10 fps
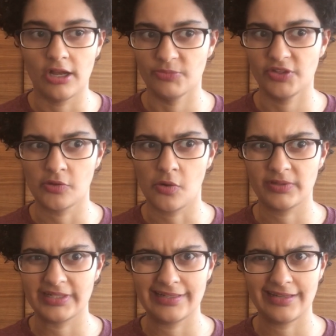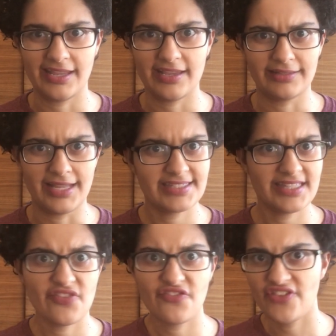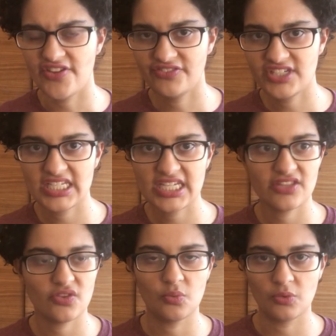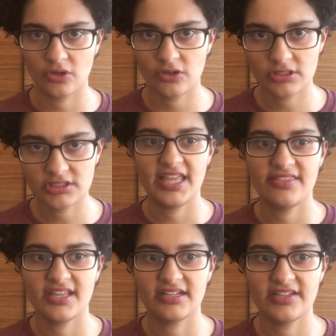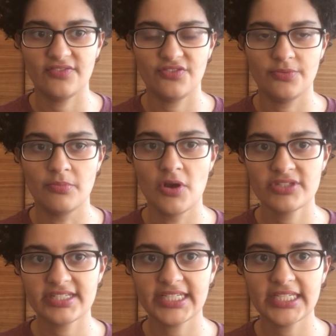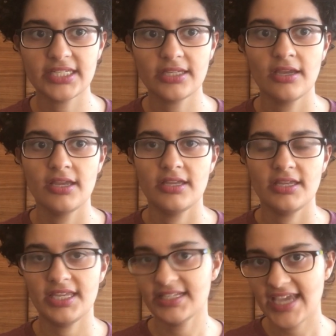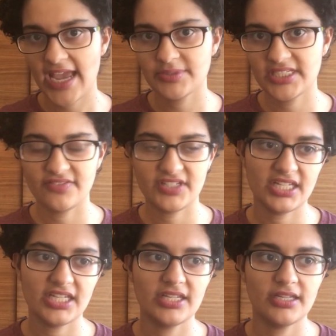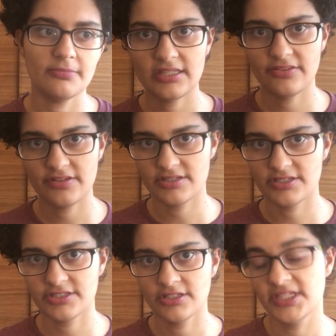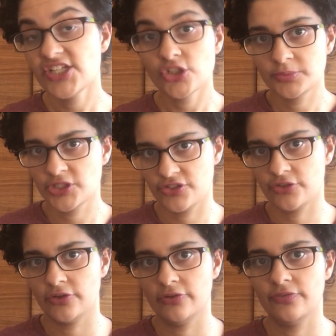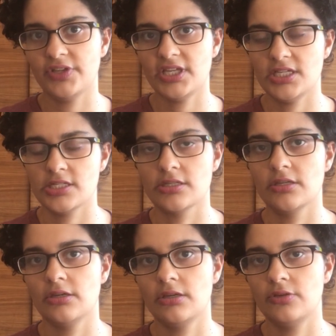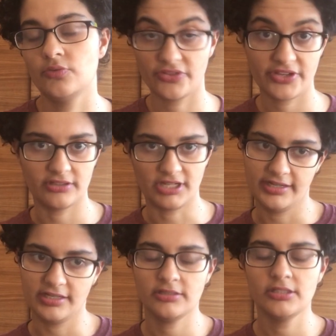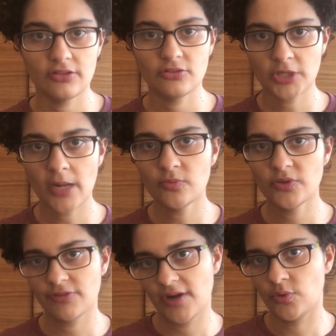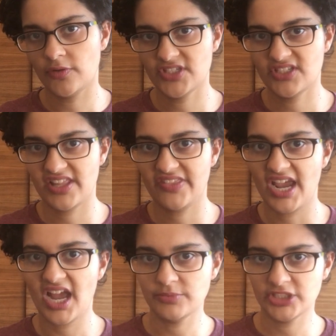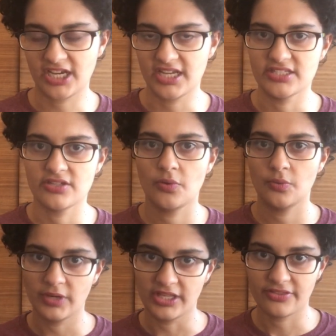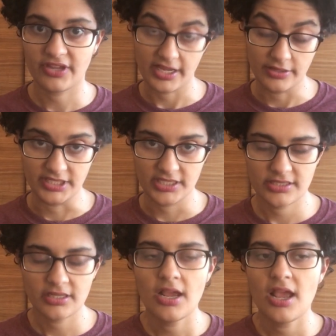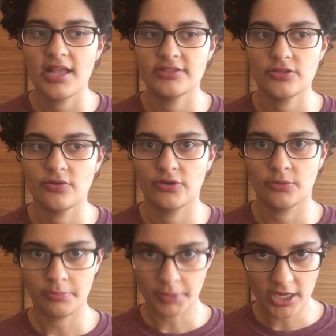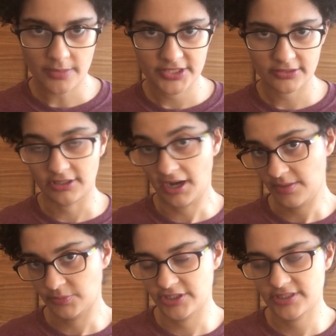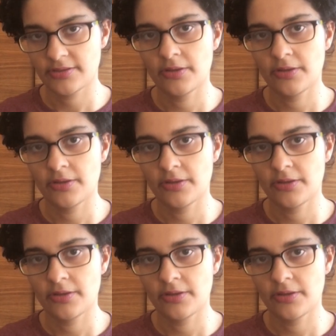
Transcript: There are only like less than 50 in the world, and they live mostly in captivity in this nature preserve in North Carolina. The problem with red wolves is that they hybridize with coyotes, and so their pups are hybrids.